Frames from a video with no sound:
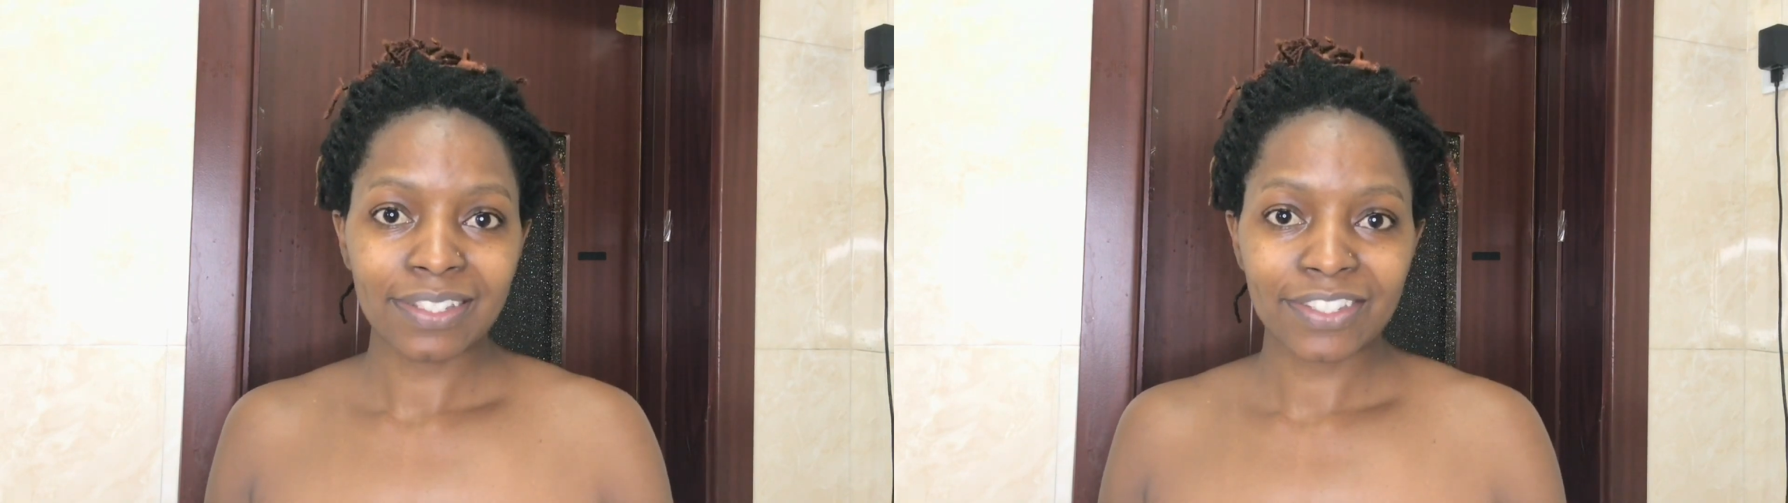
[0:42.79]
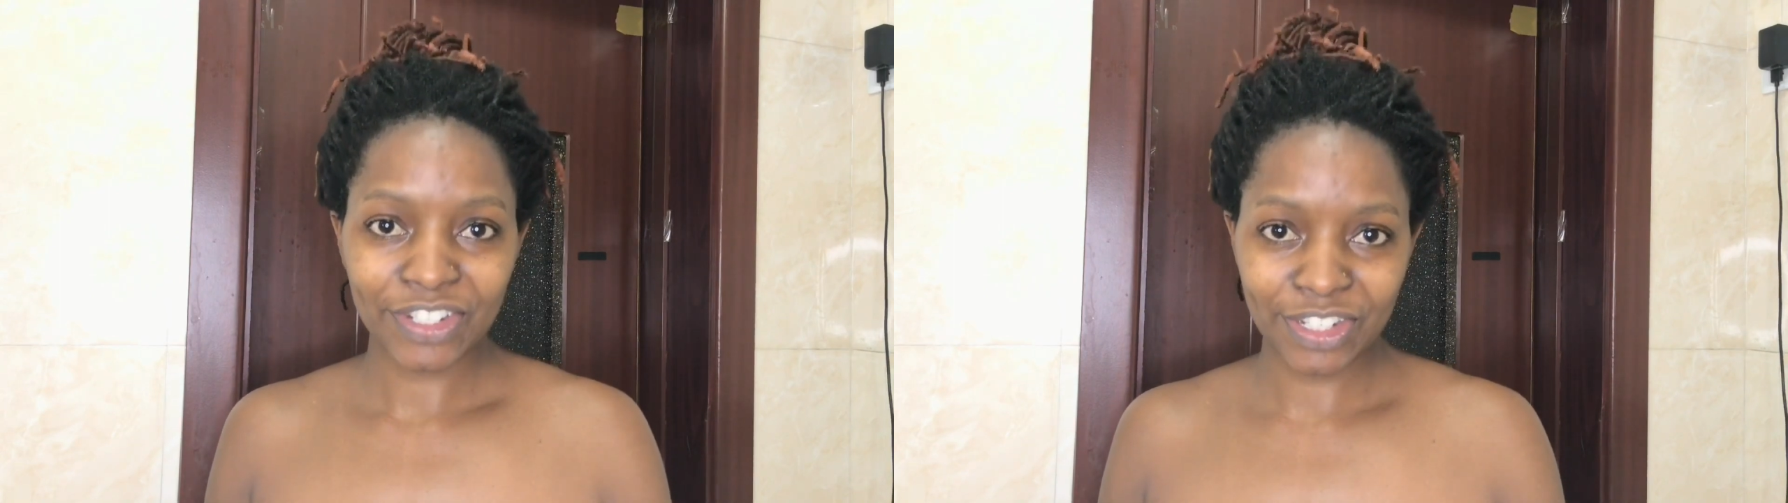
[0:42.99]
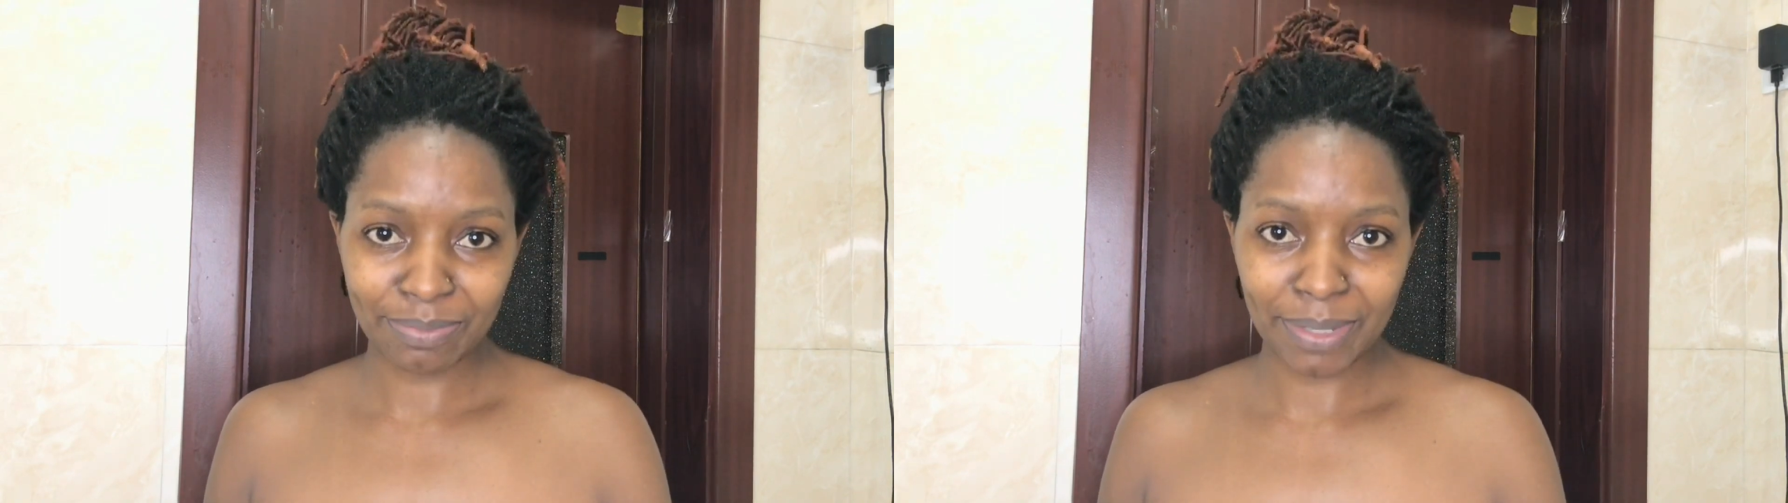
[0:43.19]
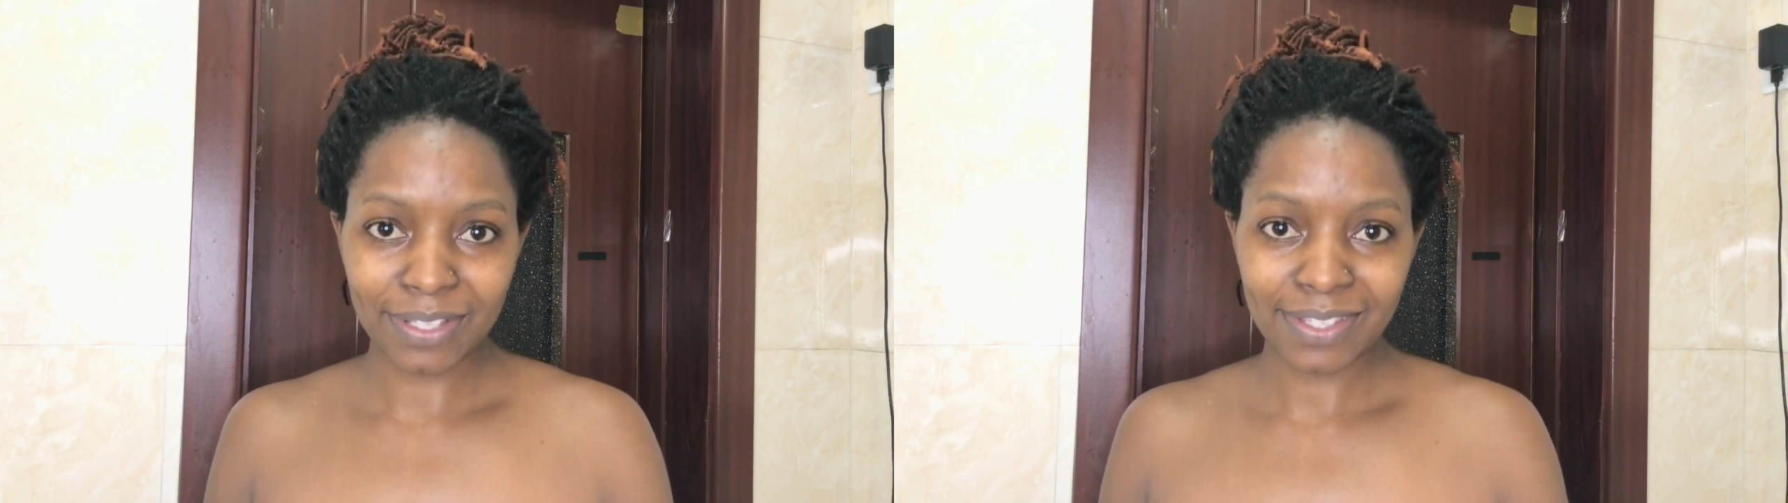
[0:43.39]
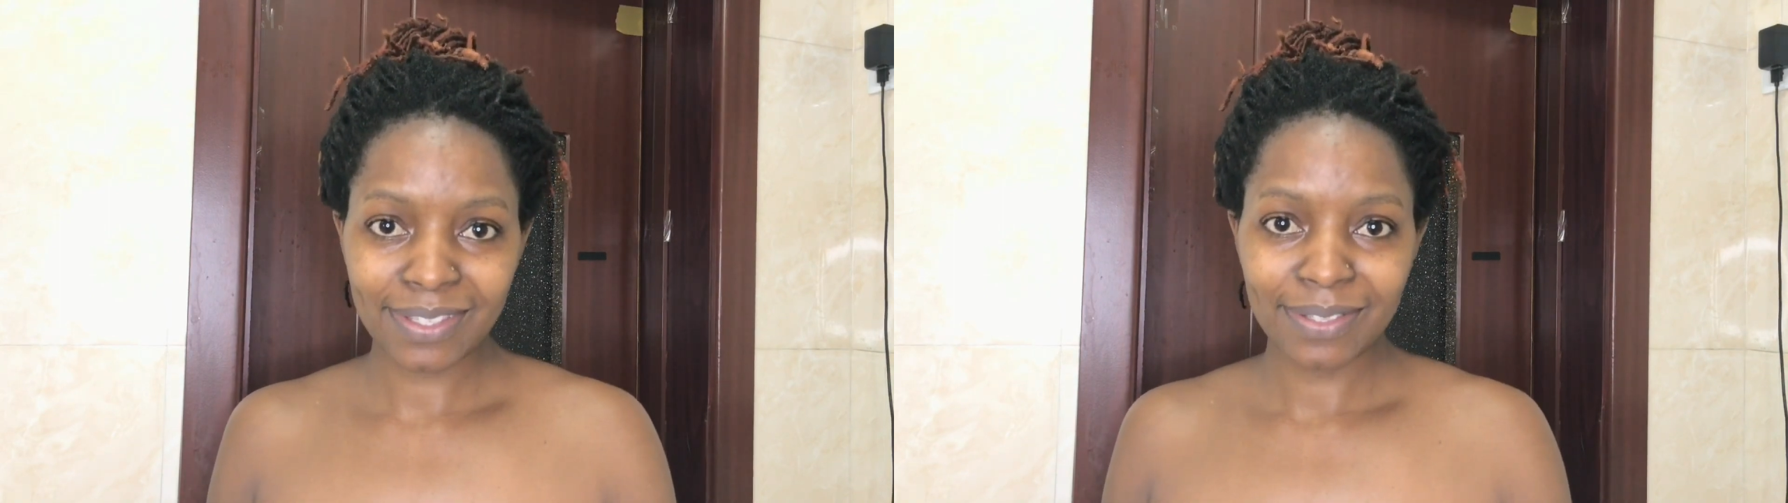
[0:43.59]

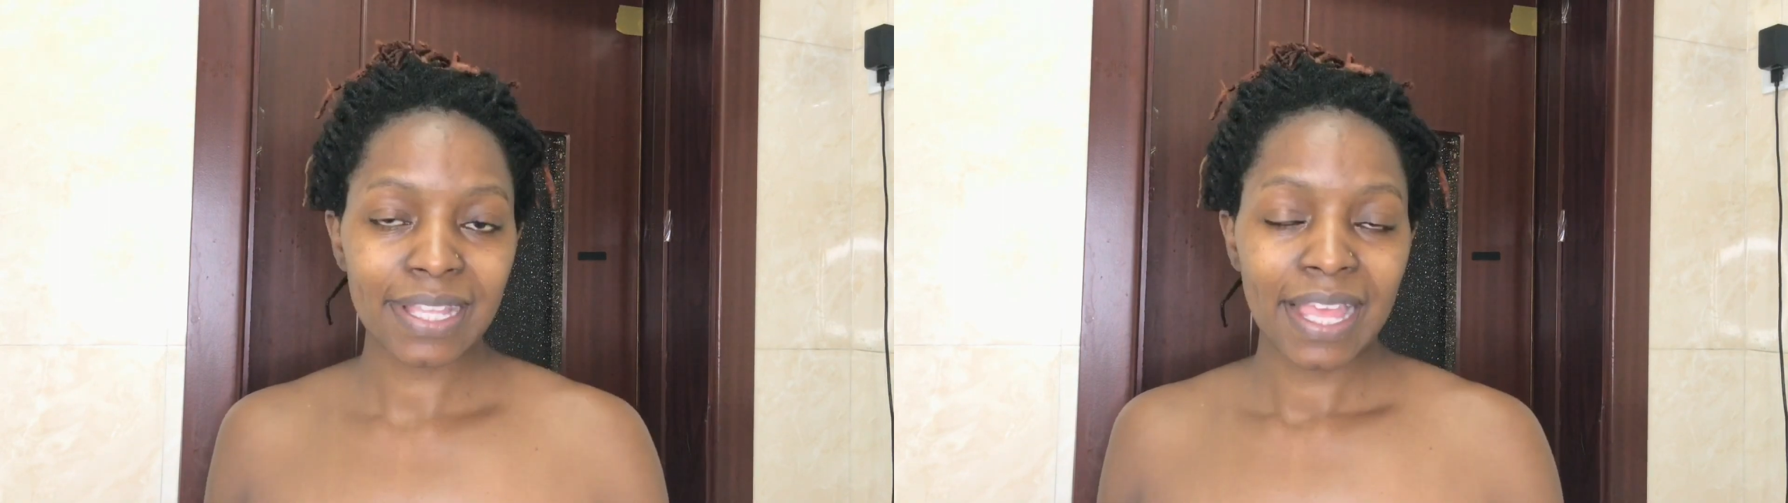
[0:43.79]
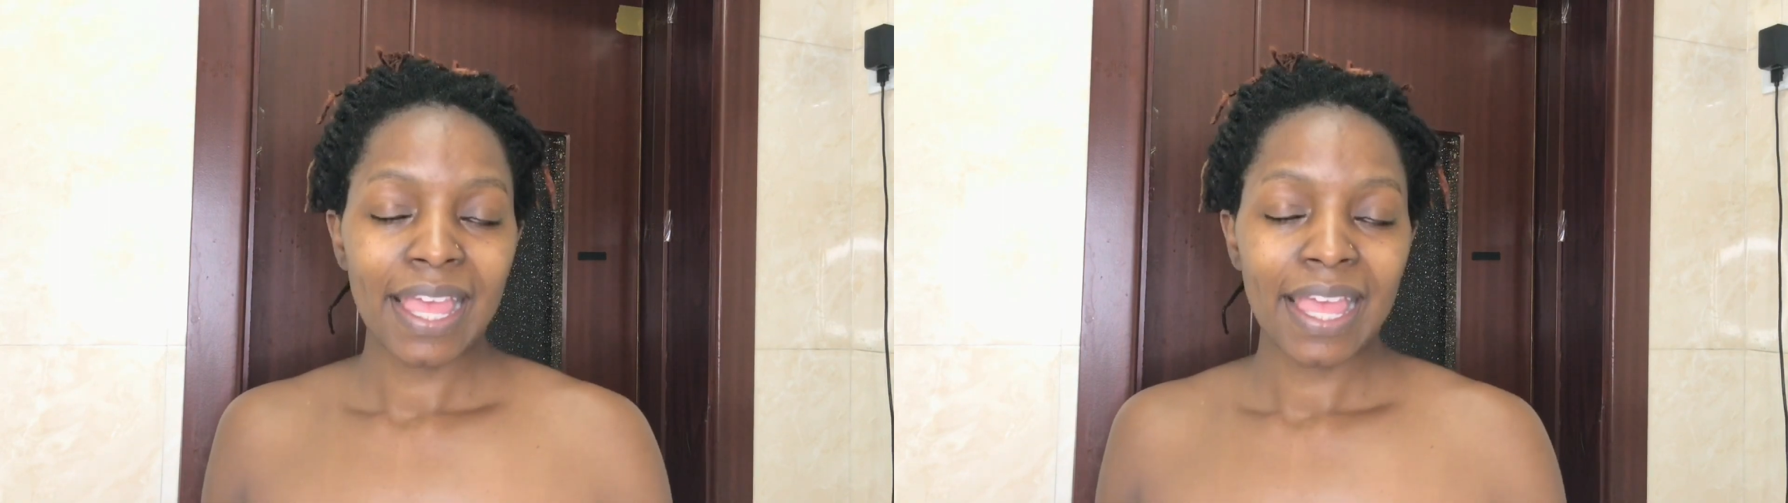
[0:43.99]
treatments